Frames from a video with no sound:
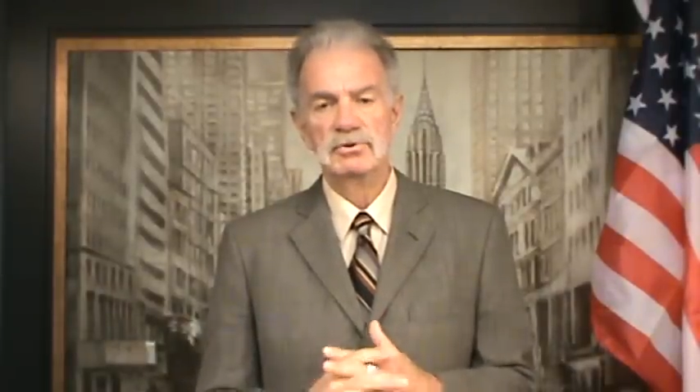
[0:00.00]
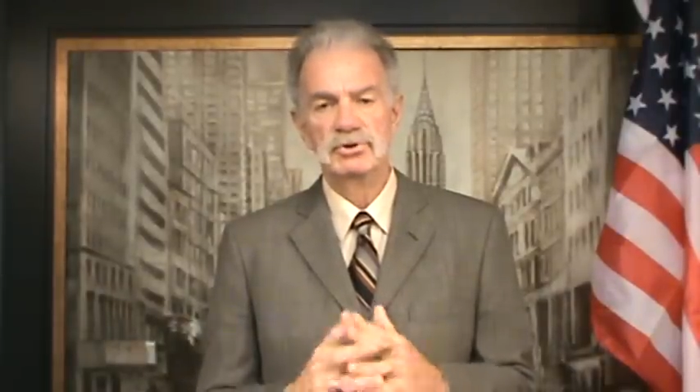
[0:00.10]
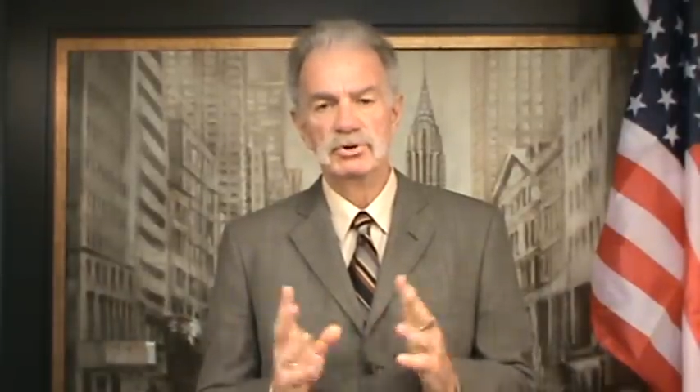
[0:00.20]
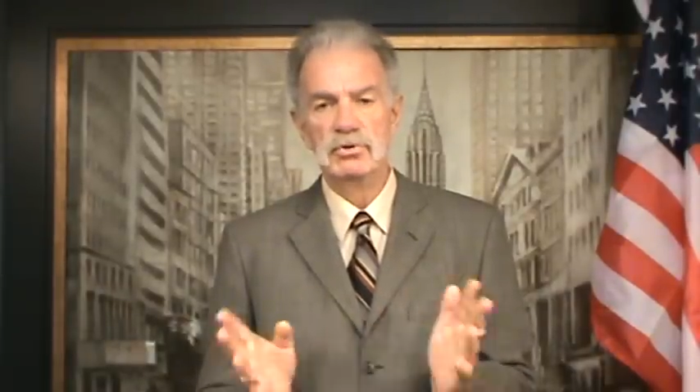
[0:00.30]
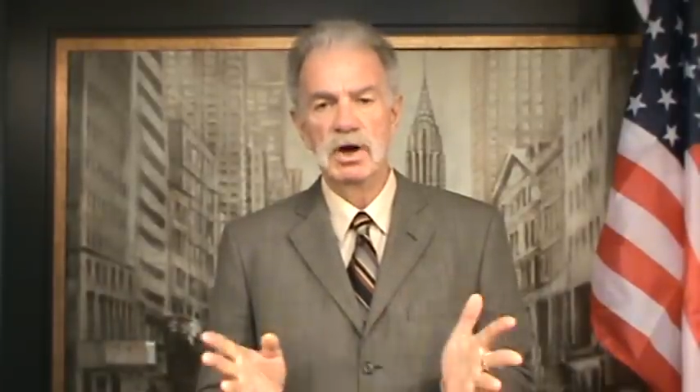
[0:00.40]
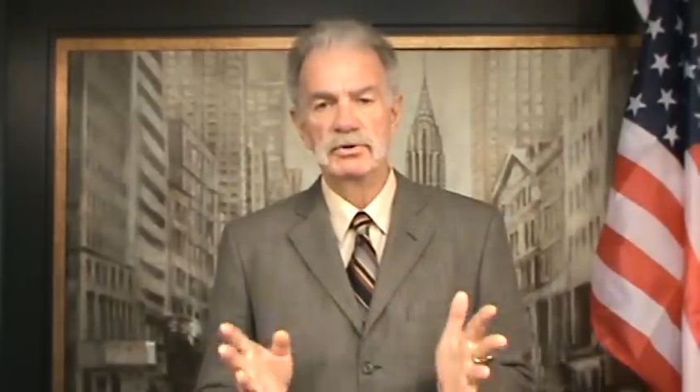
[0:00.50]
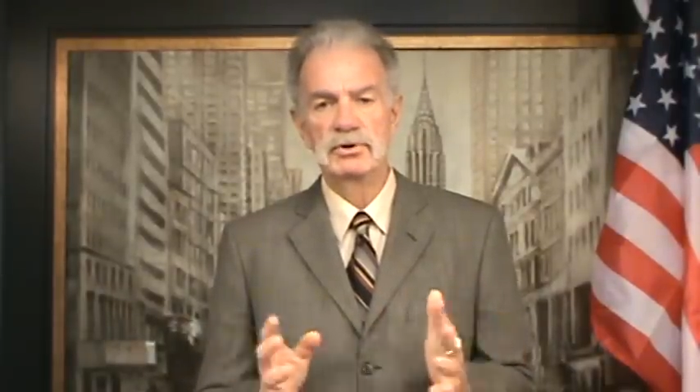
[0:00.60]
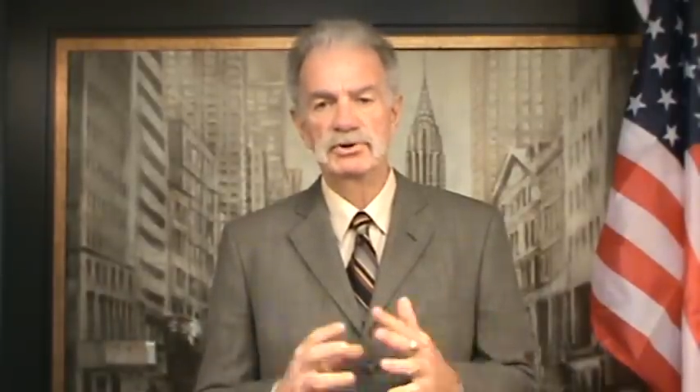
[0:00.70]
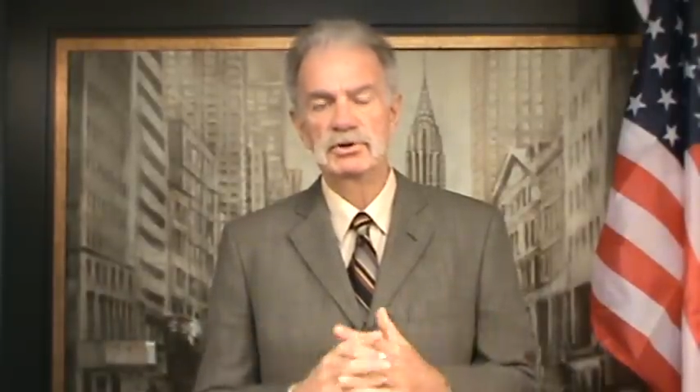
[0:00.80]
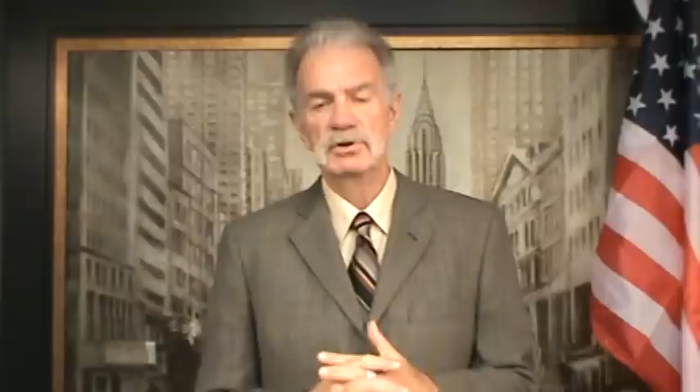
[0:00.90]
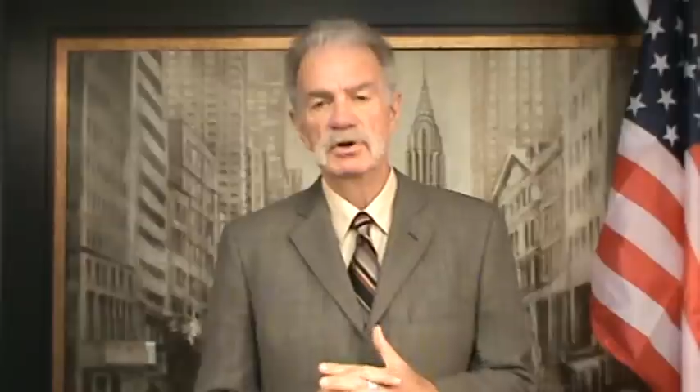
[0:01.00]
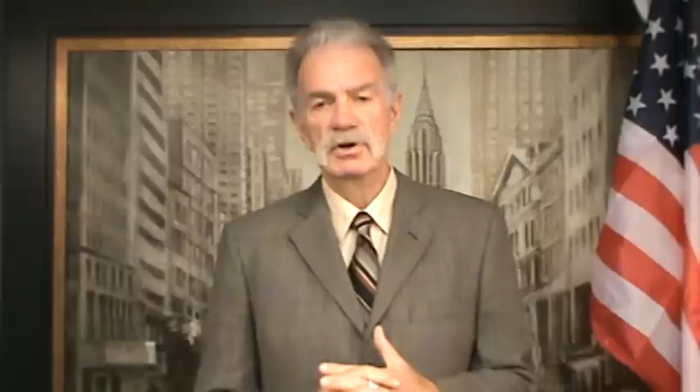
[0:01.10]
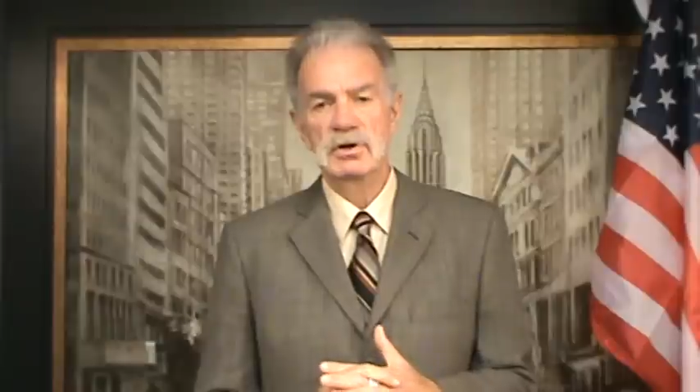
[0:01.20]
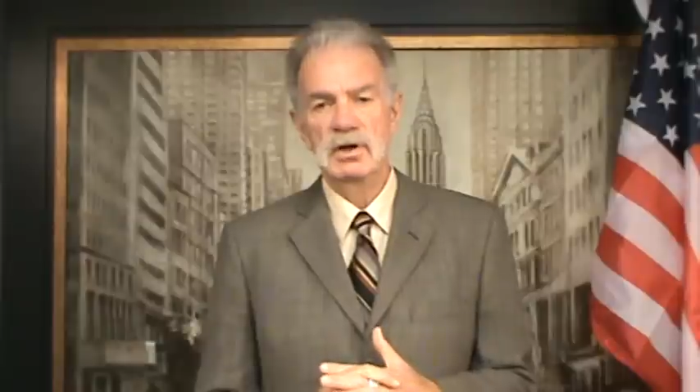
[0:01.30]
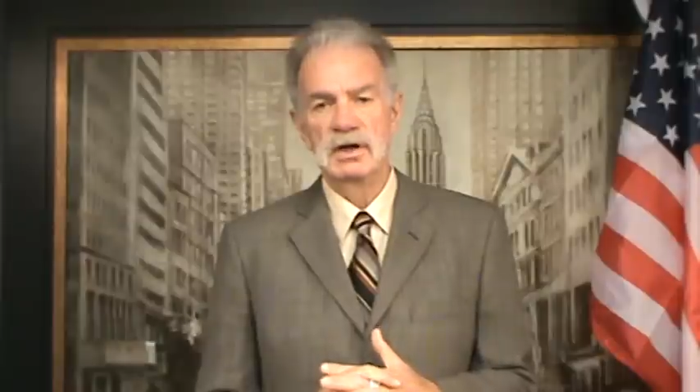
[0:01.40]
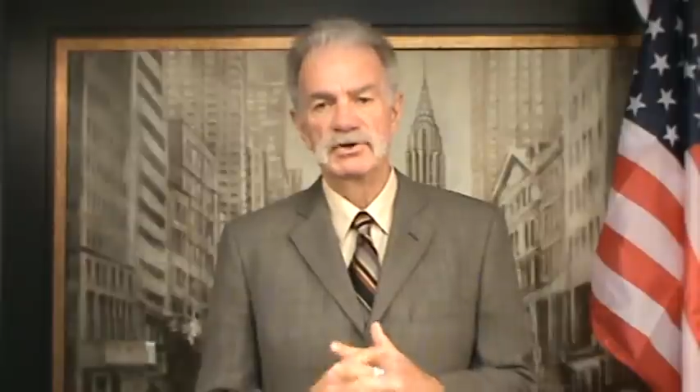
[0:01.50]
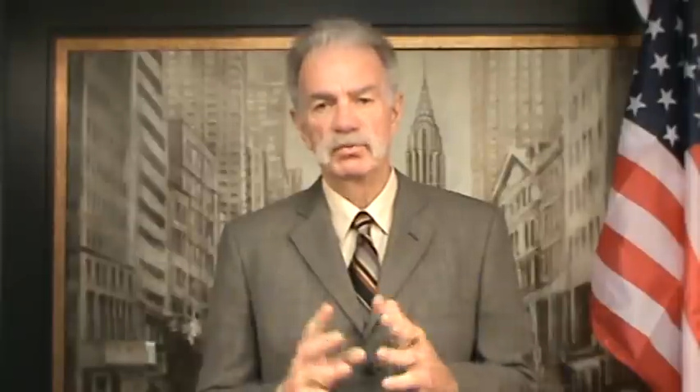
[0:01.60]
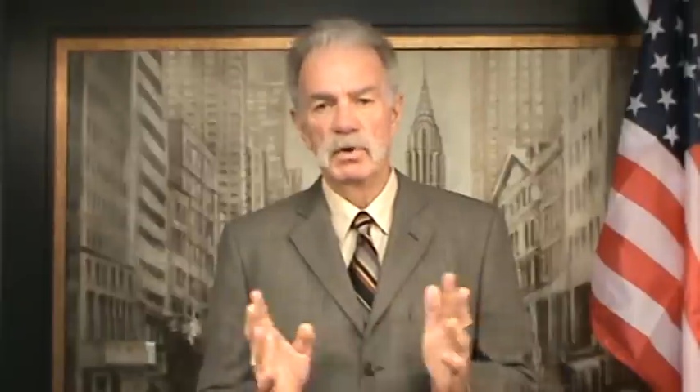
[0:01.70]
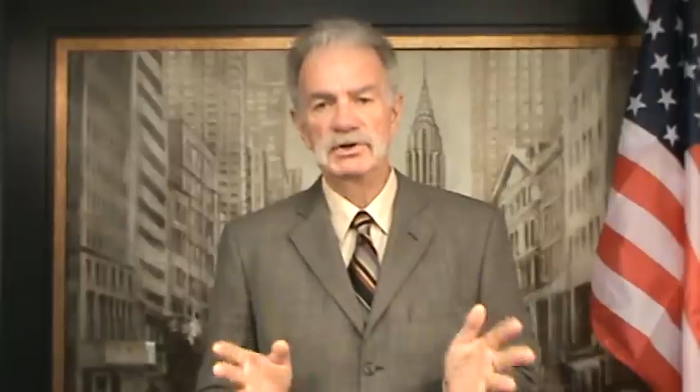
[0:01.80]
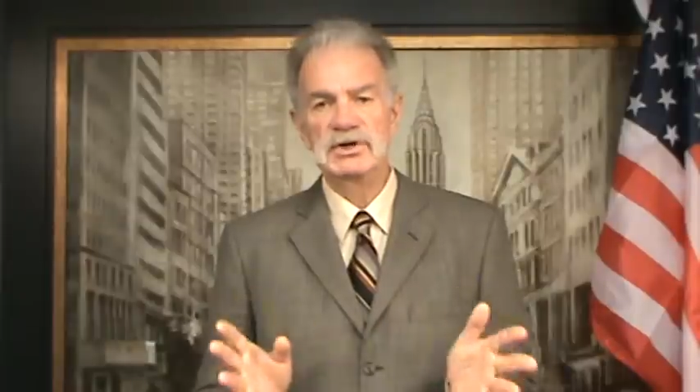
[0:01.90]

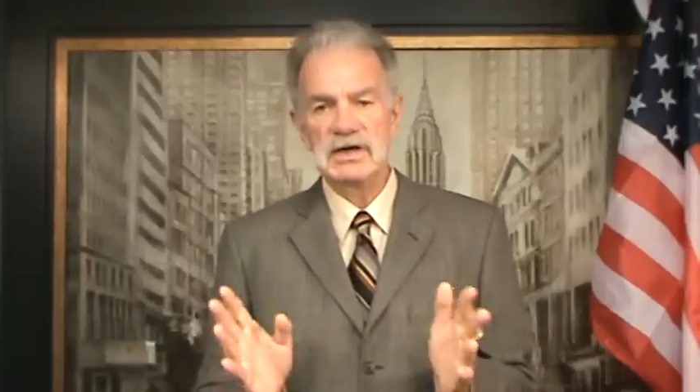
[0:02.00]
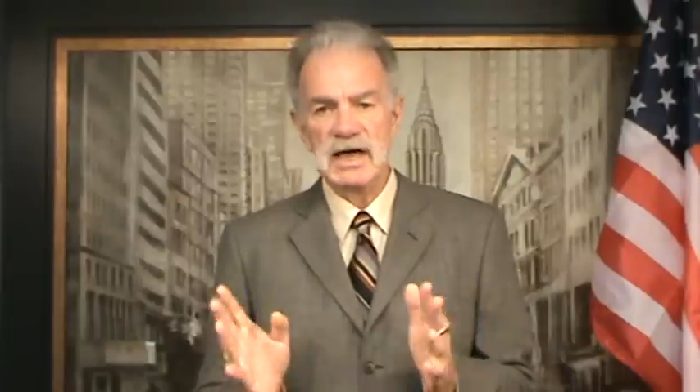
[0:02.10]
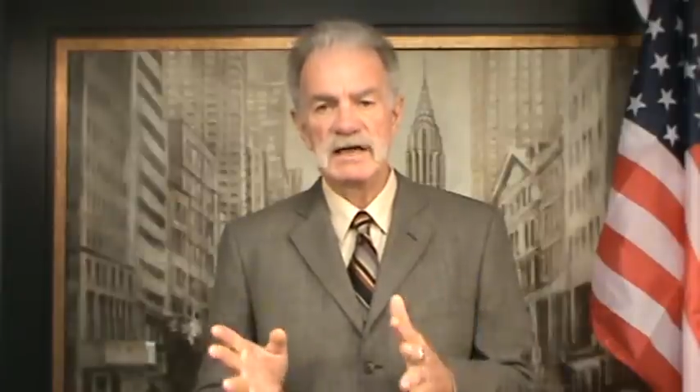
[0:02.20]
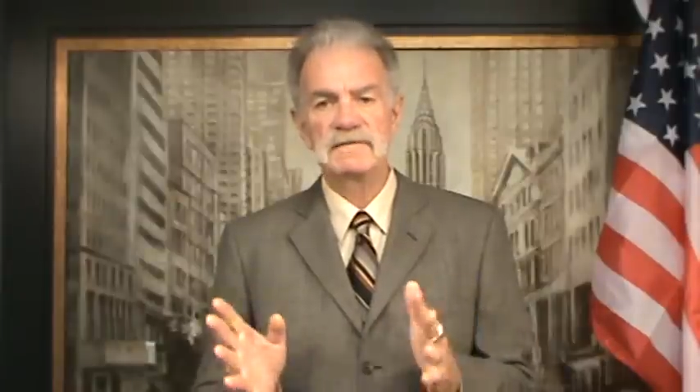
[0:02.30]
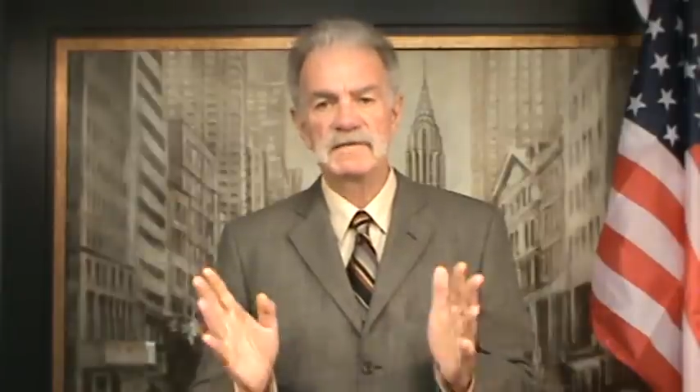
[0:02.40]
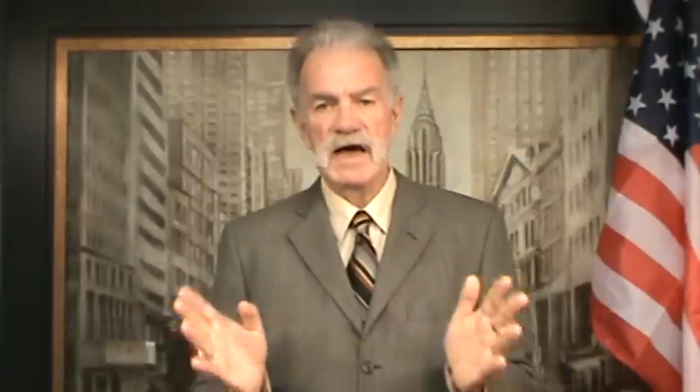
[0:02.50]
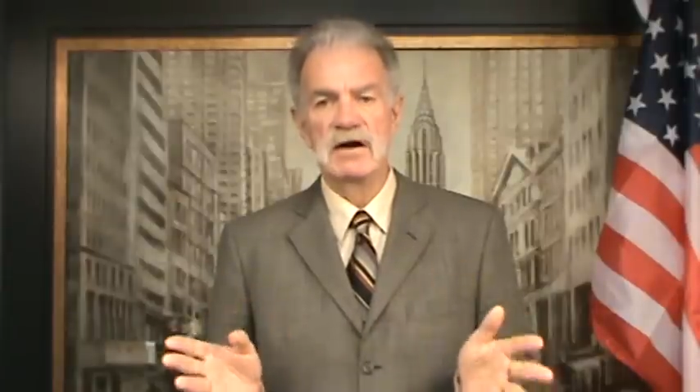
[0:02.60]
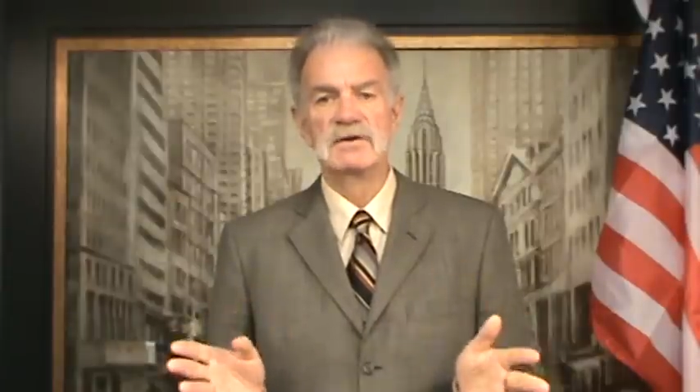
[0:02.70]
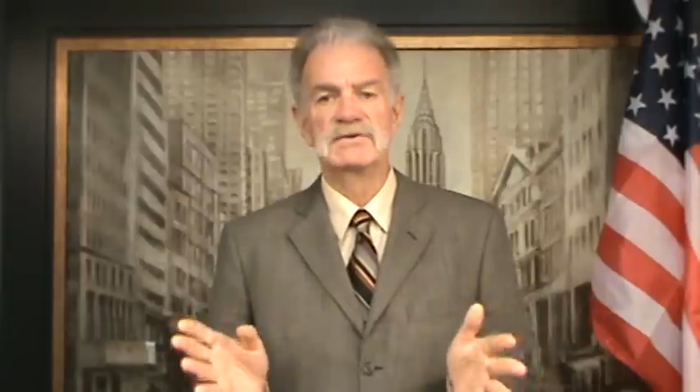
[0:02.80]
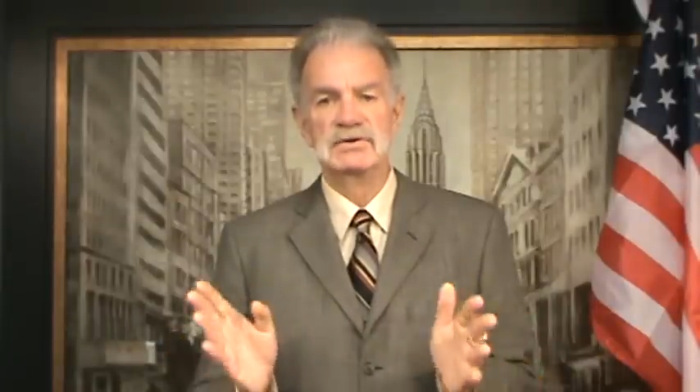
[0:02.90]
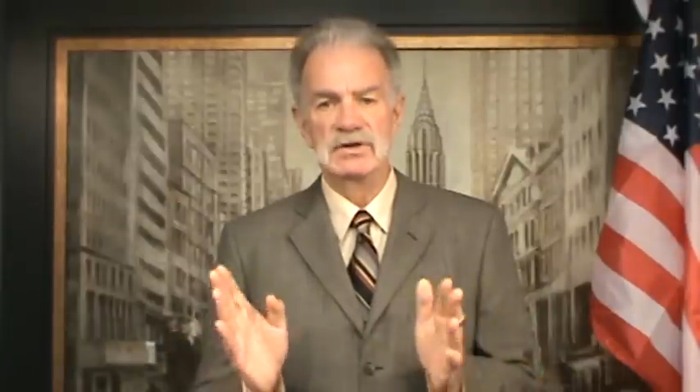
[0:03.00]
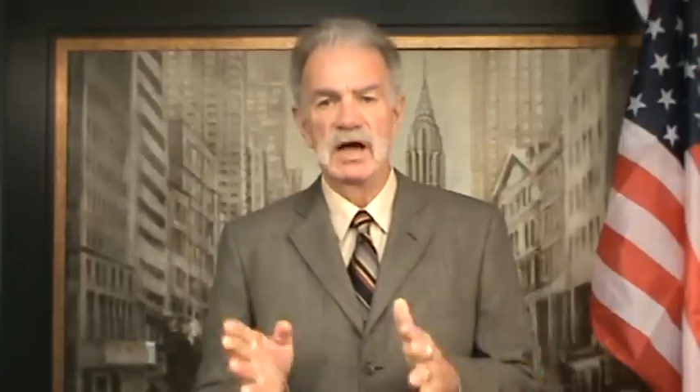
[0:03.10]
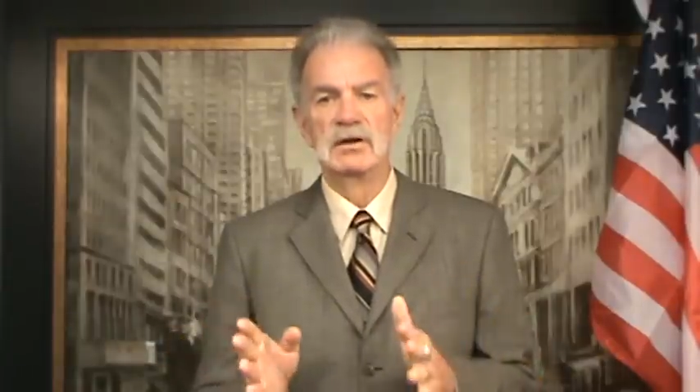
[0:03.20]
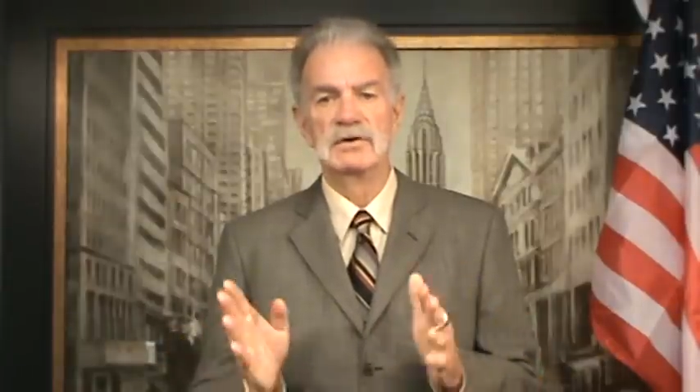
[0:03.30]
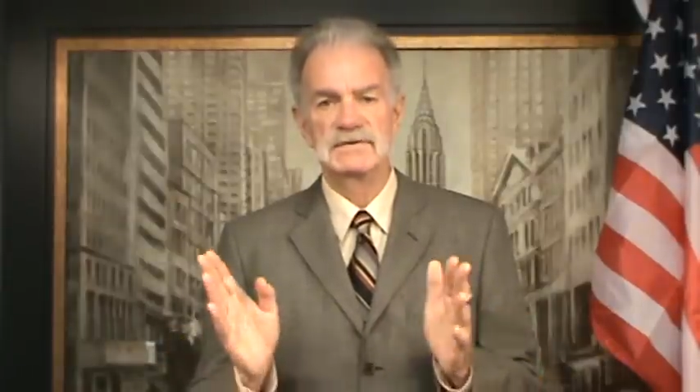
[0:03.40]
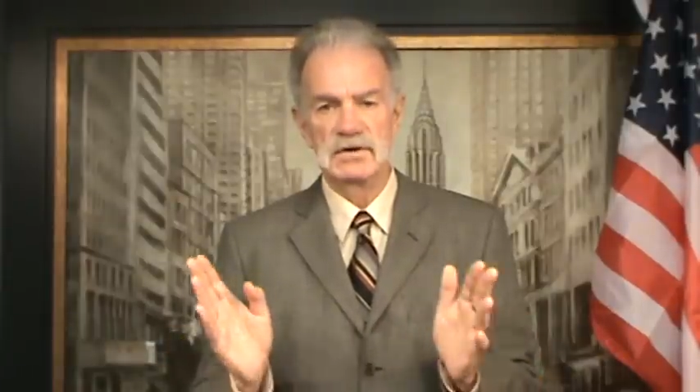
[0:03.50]
$228,000